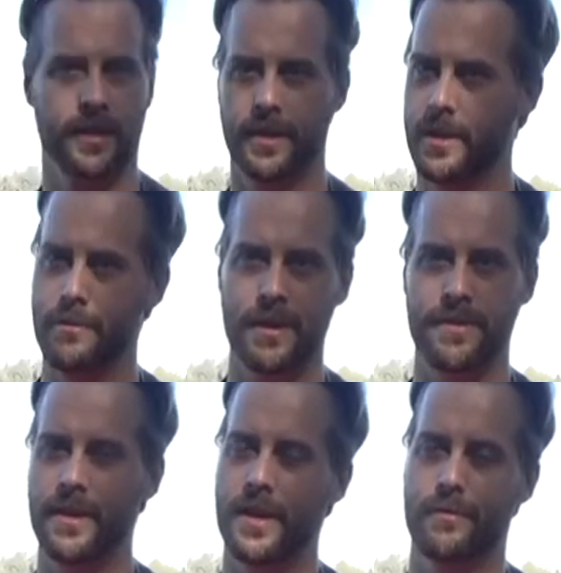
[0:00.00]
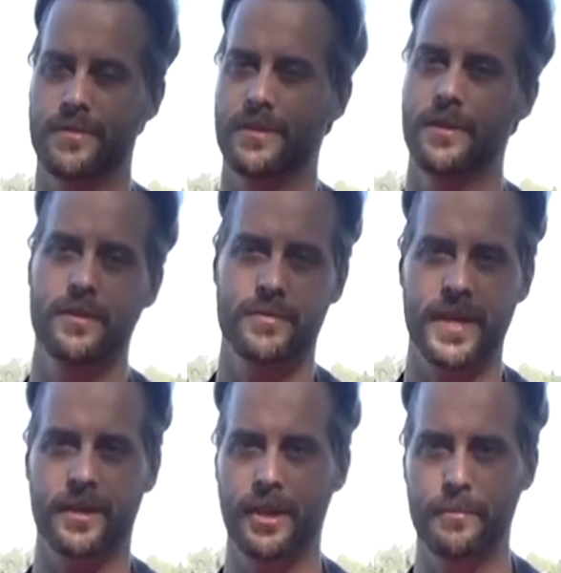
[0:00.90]
And here I thought I was going to use
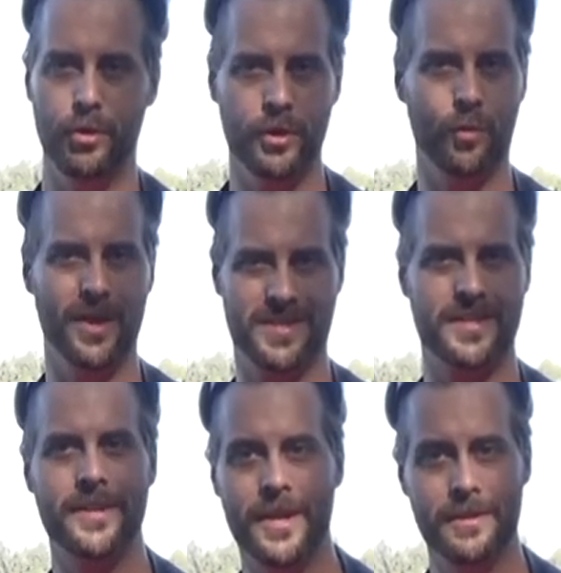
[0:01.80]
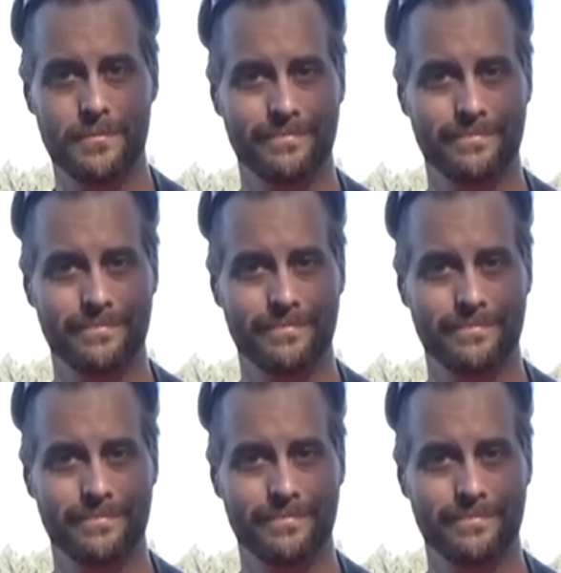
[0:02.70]
that clip only once today.